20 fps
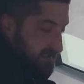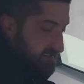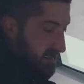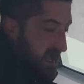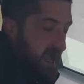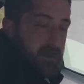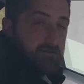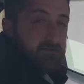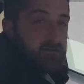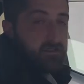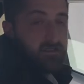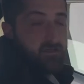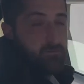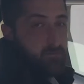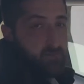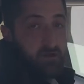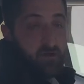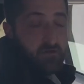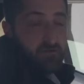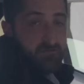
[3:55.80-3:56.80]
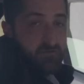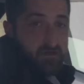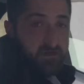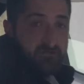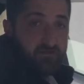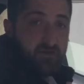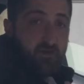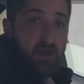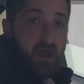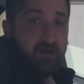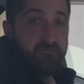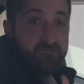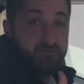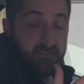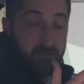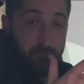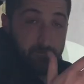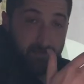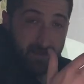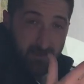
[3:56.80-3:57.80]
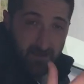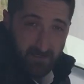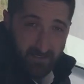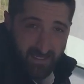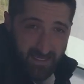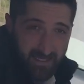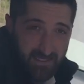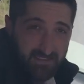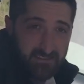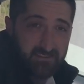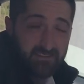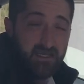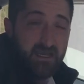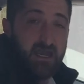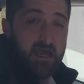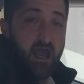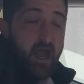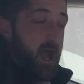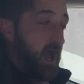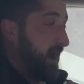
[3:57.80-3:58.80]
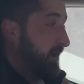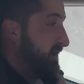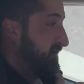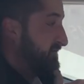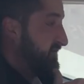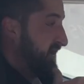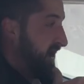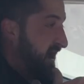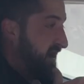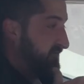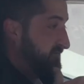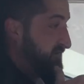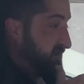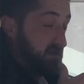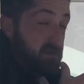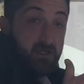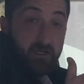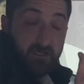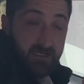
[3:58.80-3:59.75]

Absolutely beautiful. If you have some bigger kids, if you have your